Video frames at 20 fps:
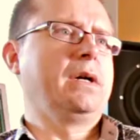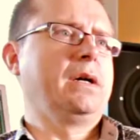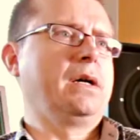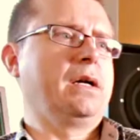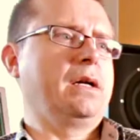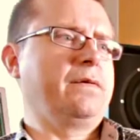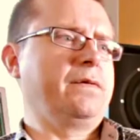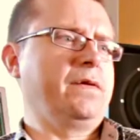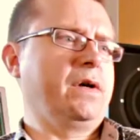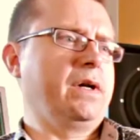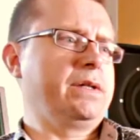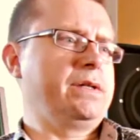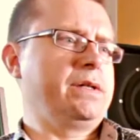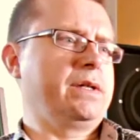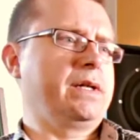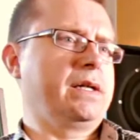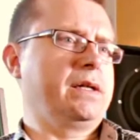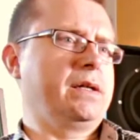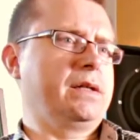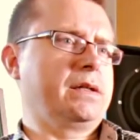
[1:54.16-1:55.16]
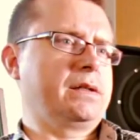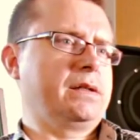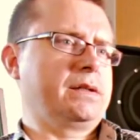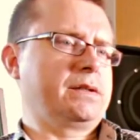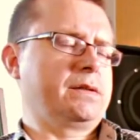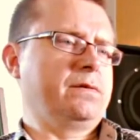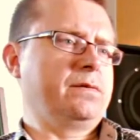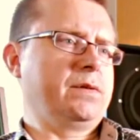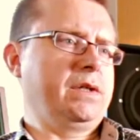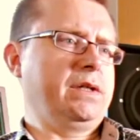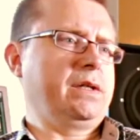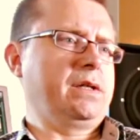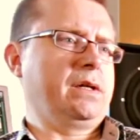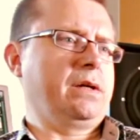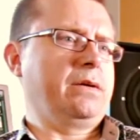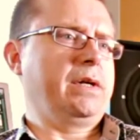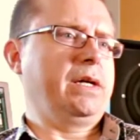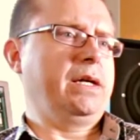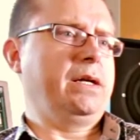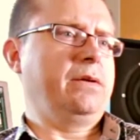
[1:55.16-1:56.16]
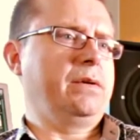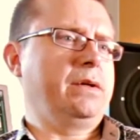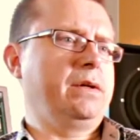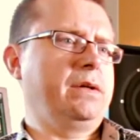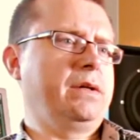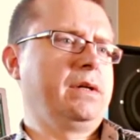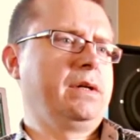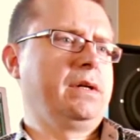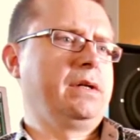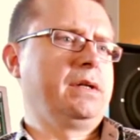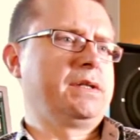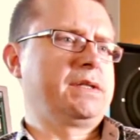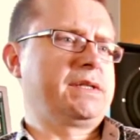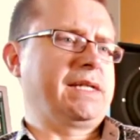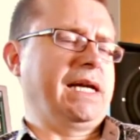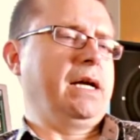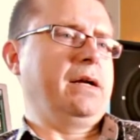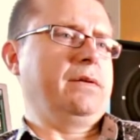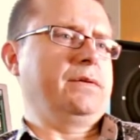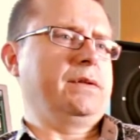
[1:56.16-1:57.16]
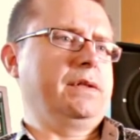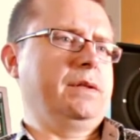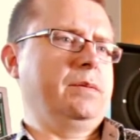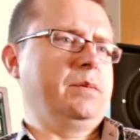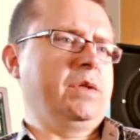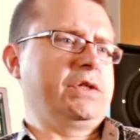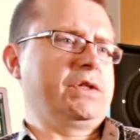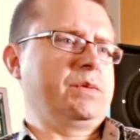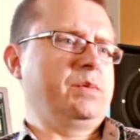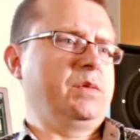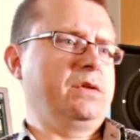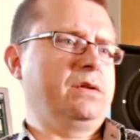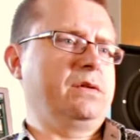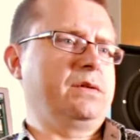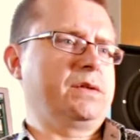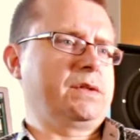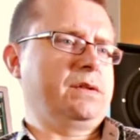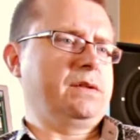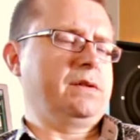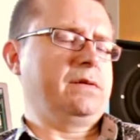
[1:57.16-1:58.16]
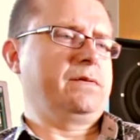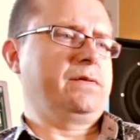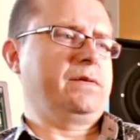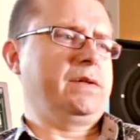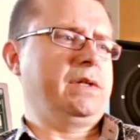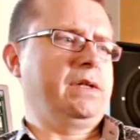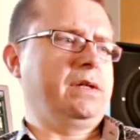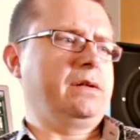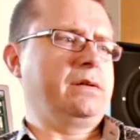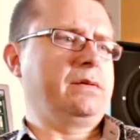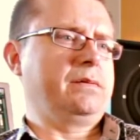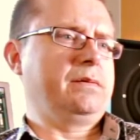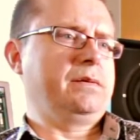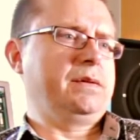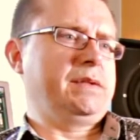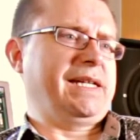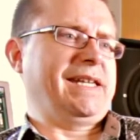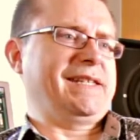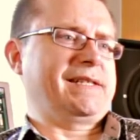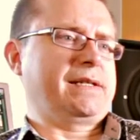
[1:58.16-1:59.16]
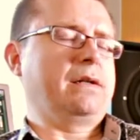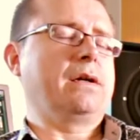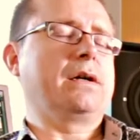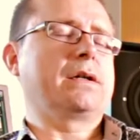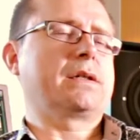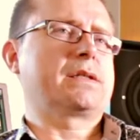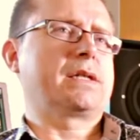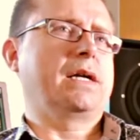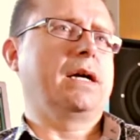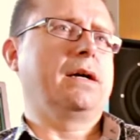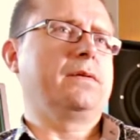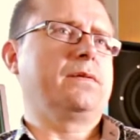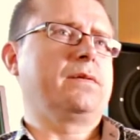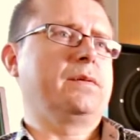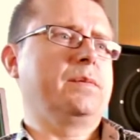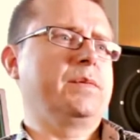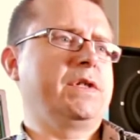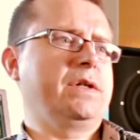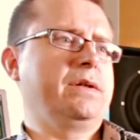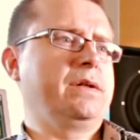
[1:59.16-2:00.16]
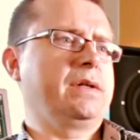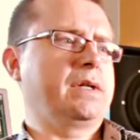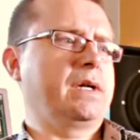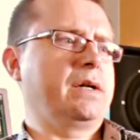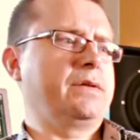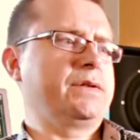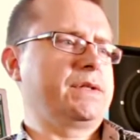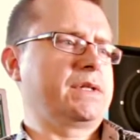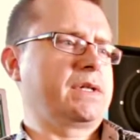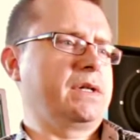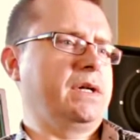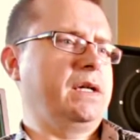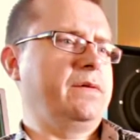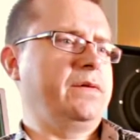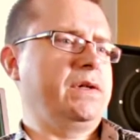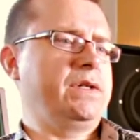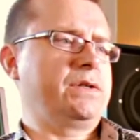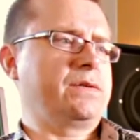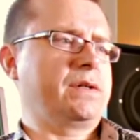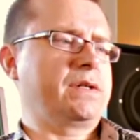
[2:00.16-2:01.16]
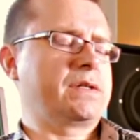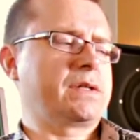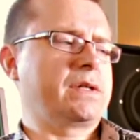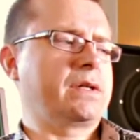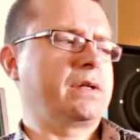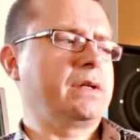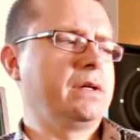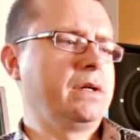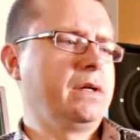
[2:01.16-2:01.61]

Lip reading: And I find you get a sort of really coherent sound and a much more sort of, you know, desk-like sound from doing that, which is kind of interesting.